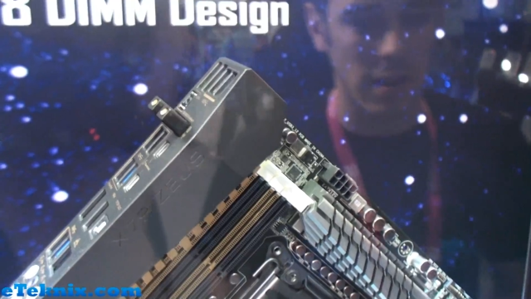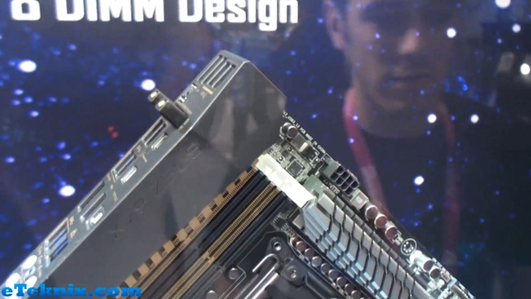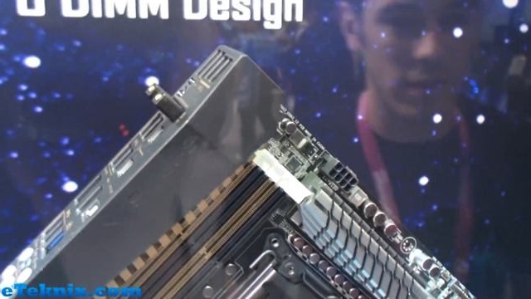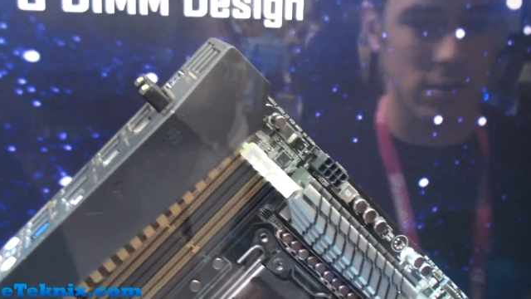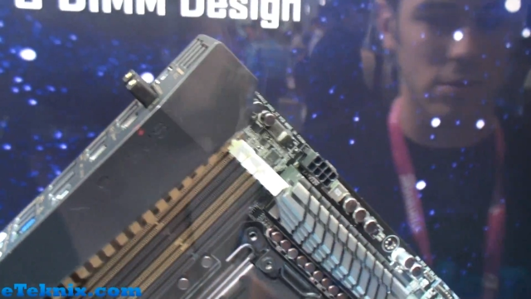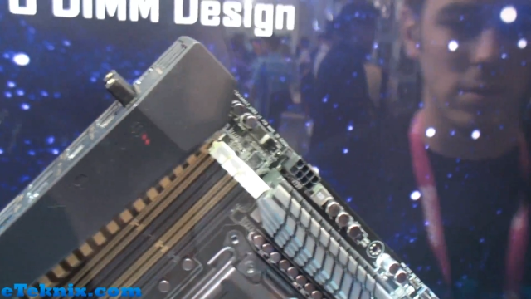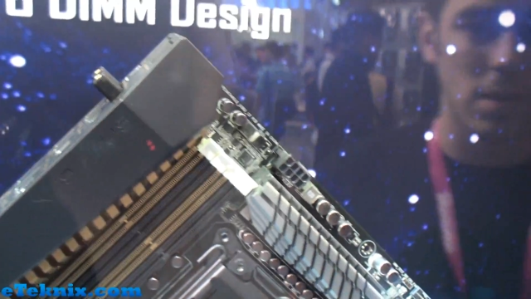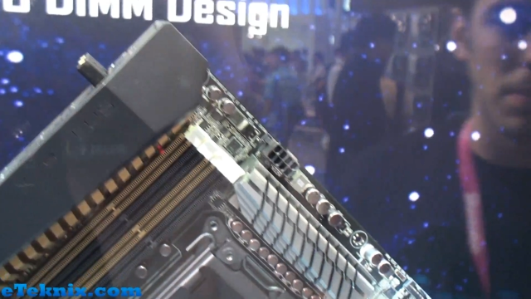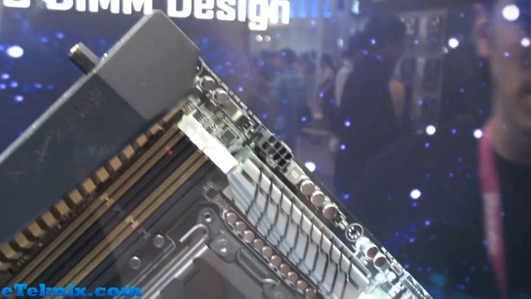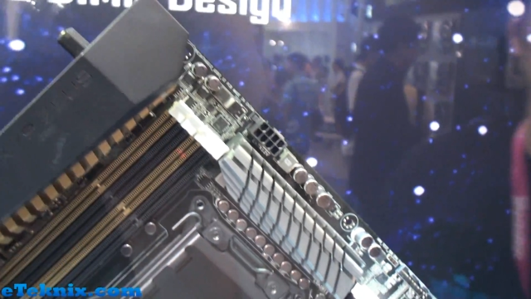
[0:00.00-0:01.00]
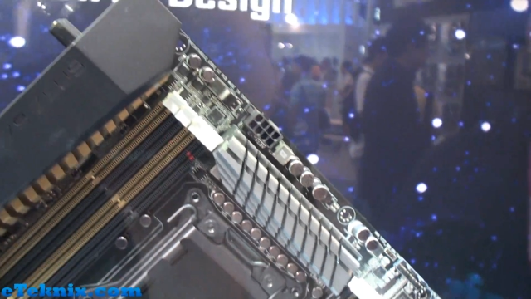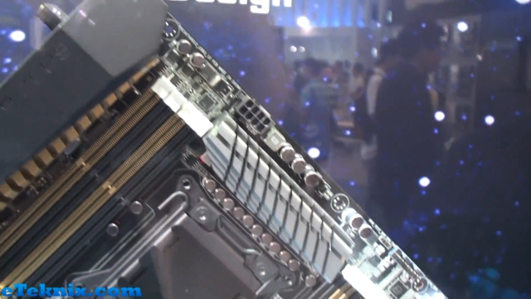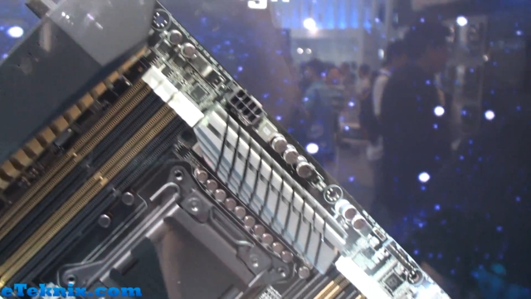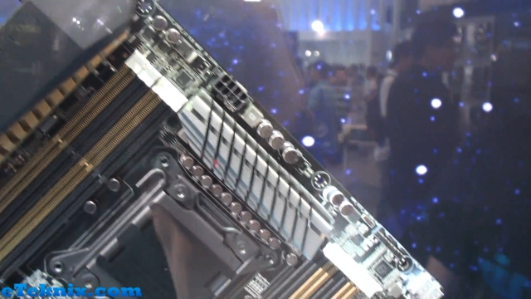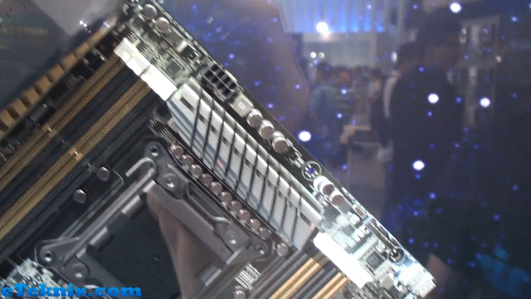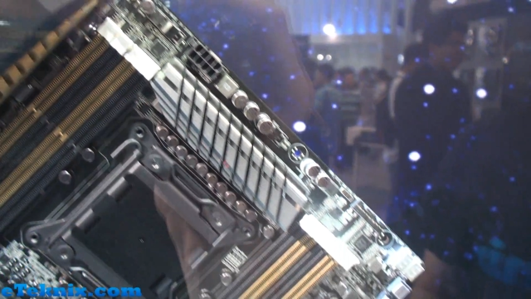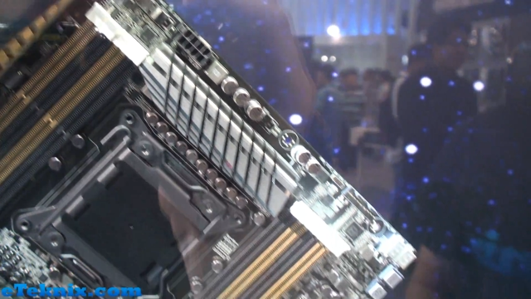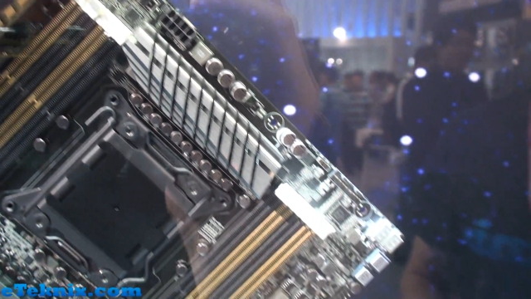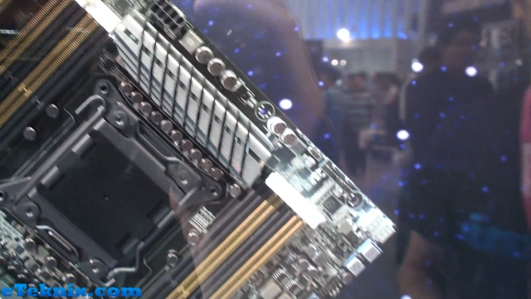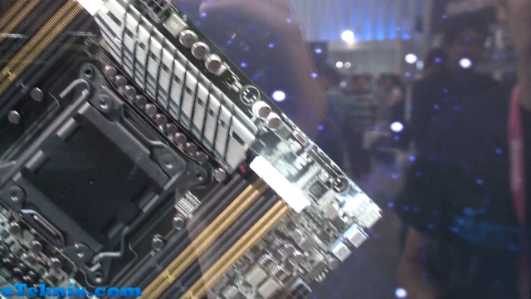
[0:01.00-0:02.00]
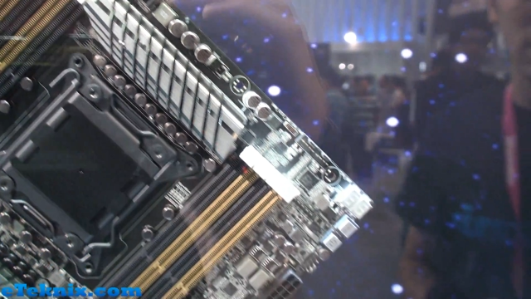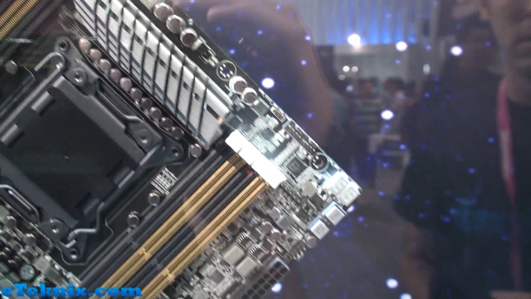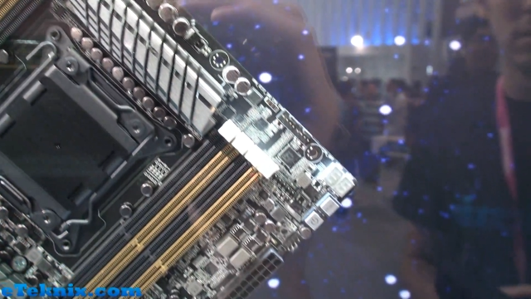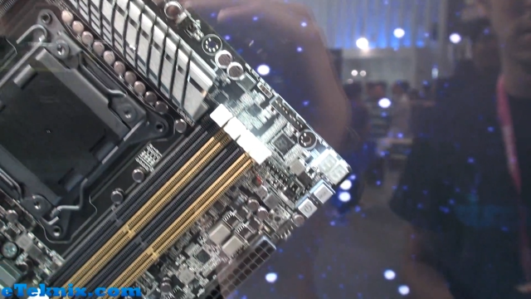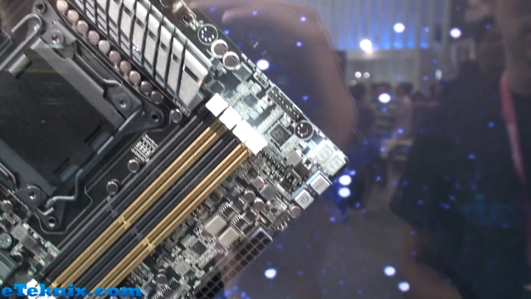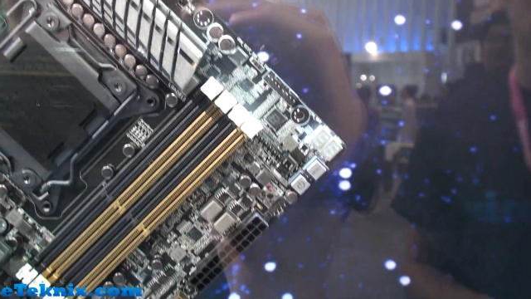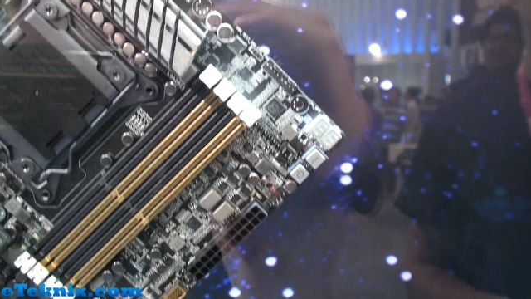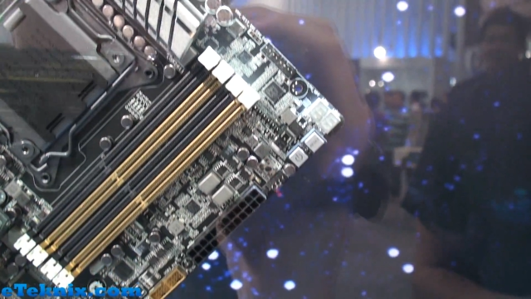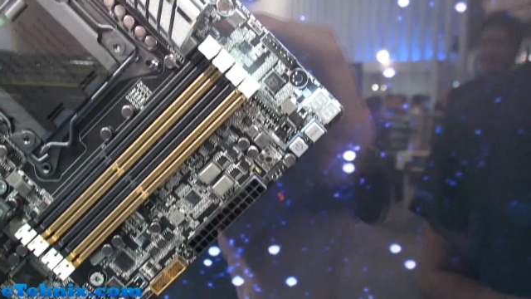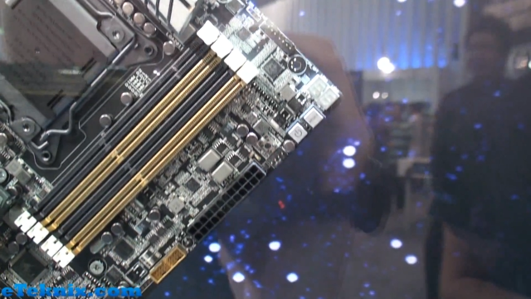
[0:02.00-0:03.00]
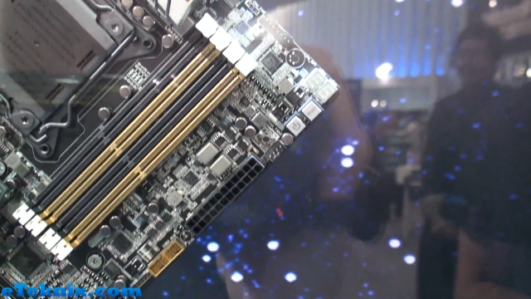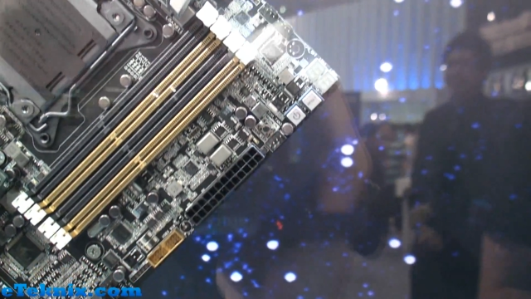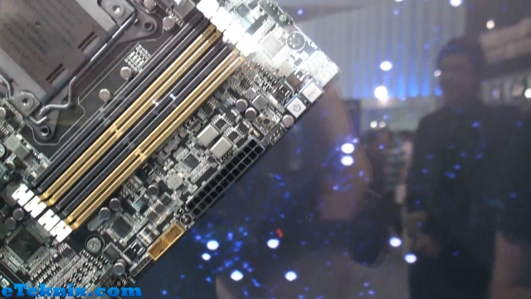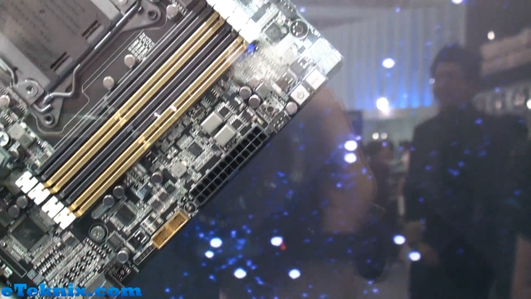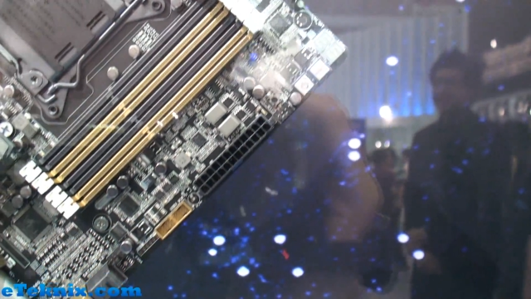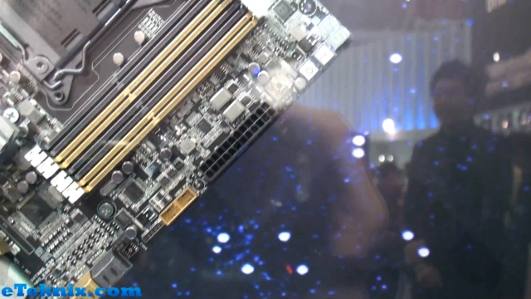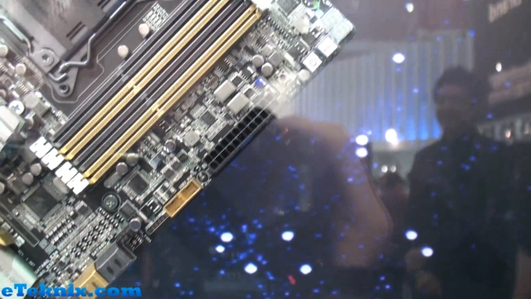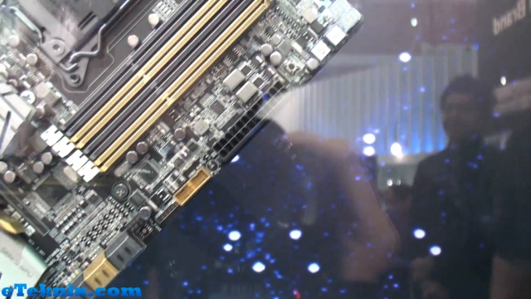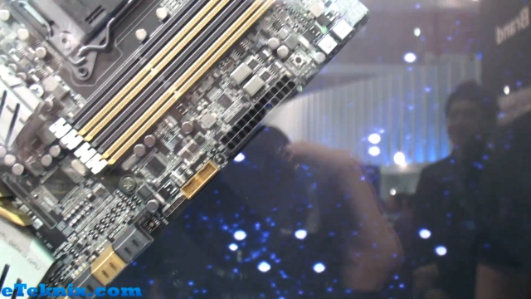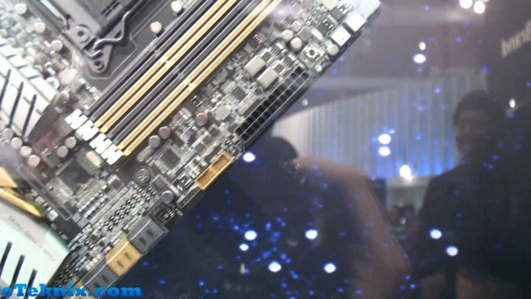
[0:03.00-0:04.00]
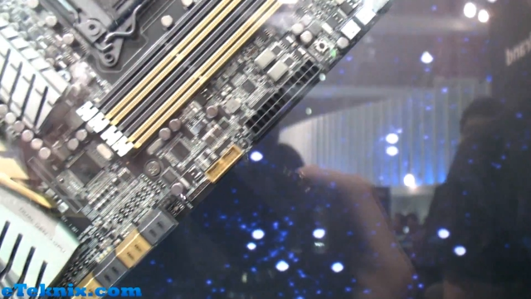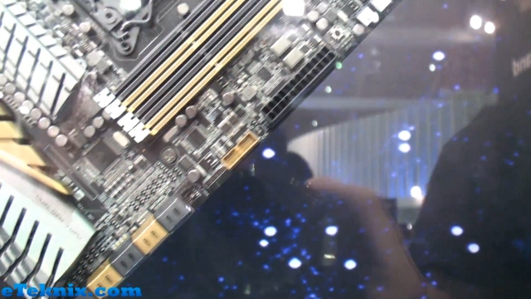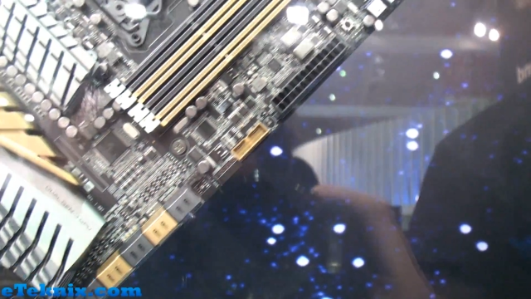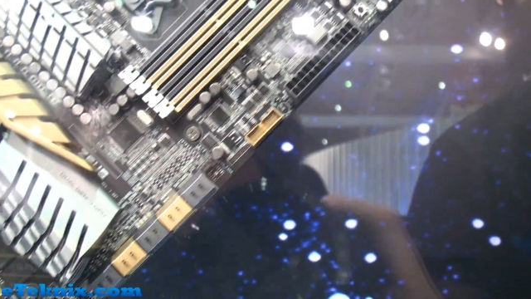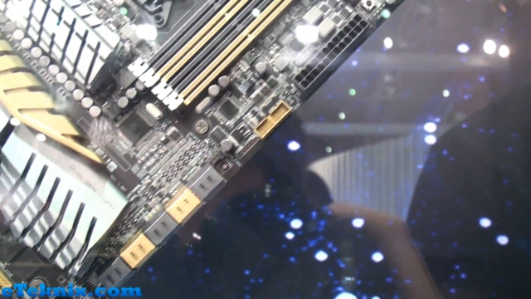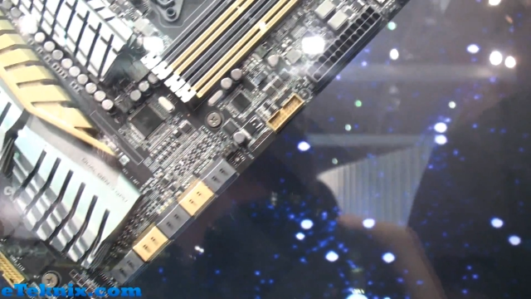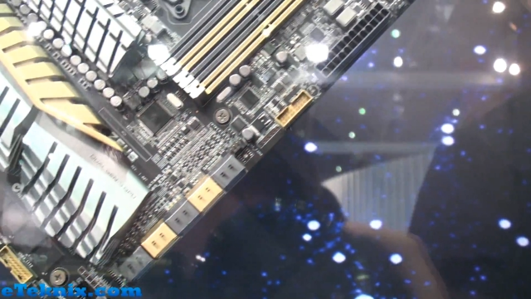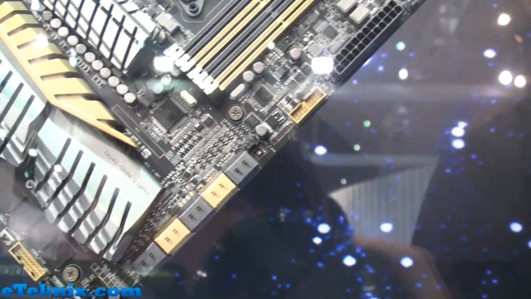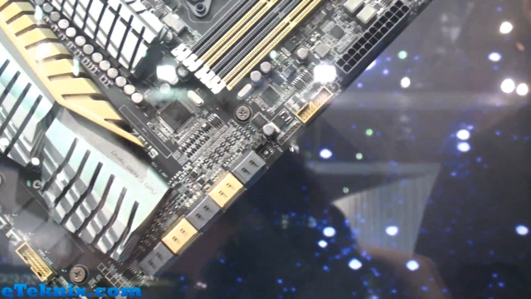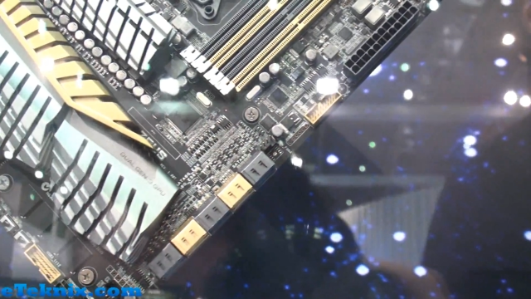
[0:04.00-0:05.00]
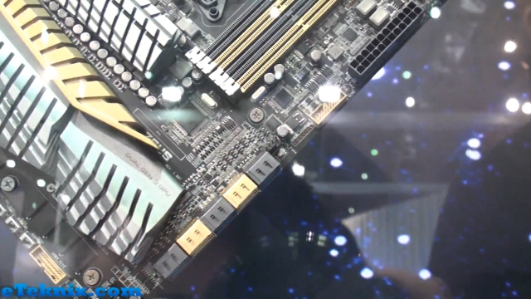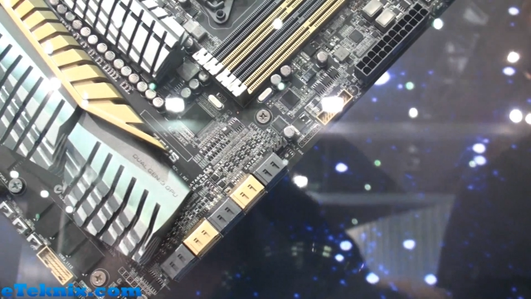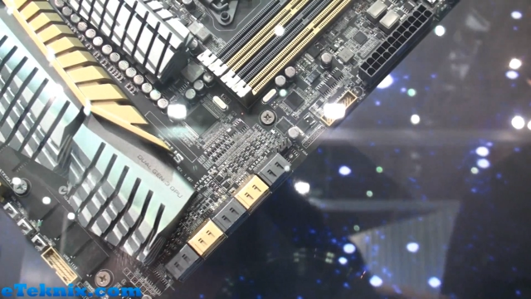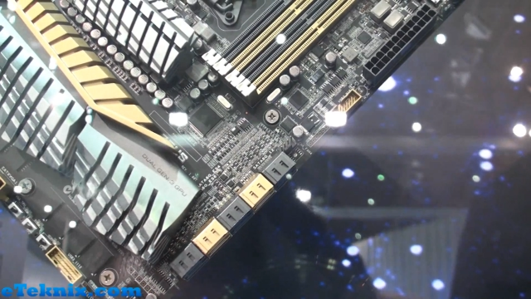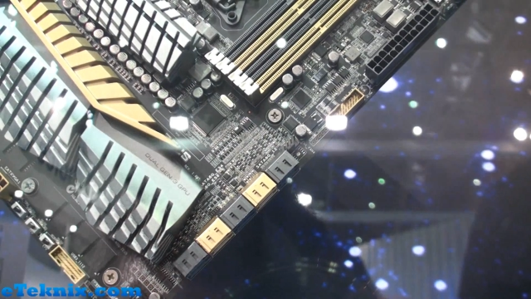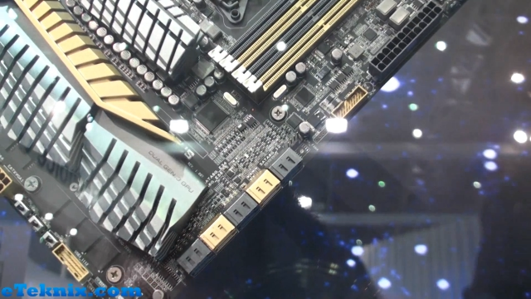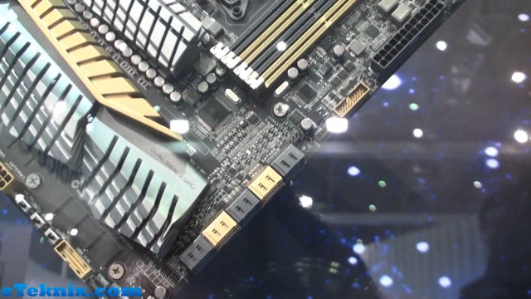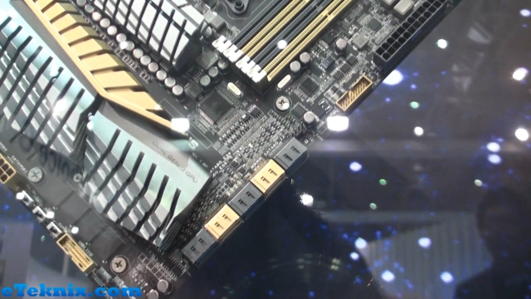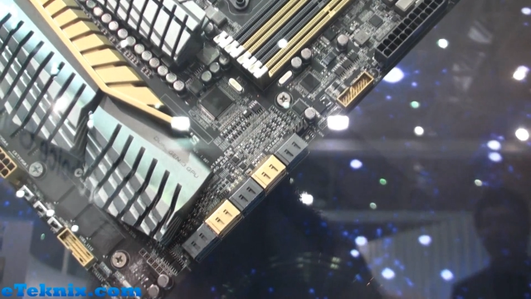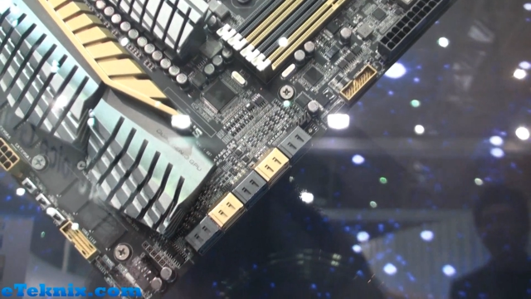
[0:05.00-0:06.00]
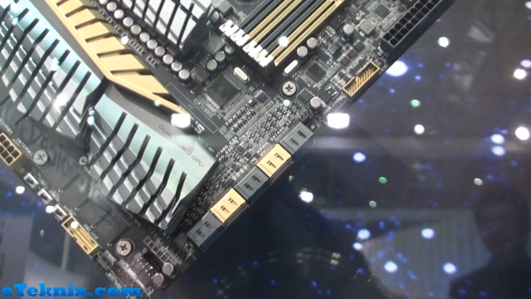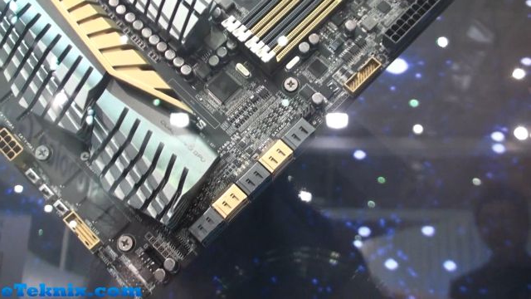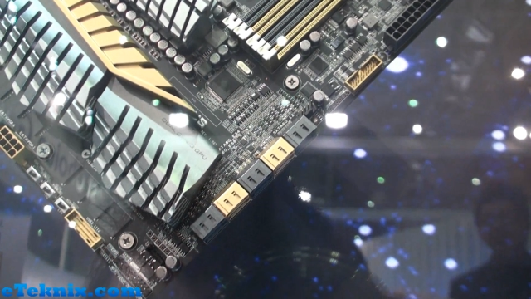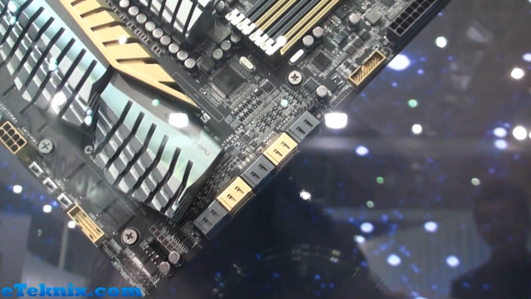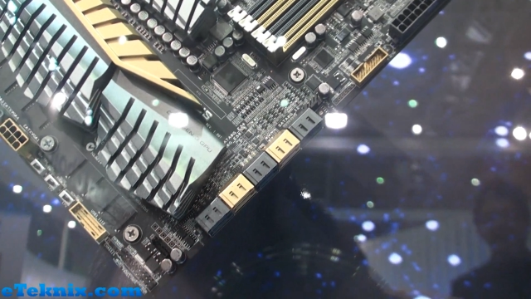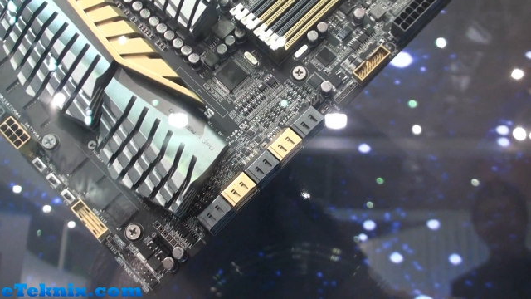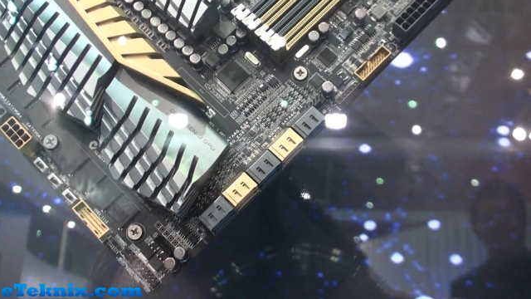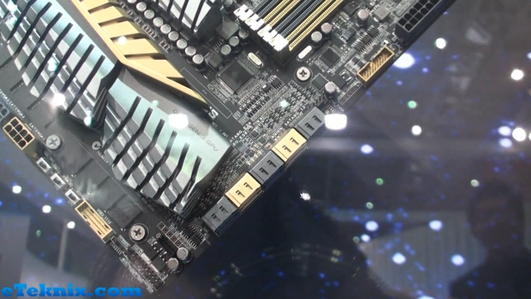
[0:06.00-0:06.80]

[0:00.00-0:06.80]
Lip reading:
[unreadable: no face in view]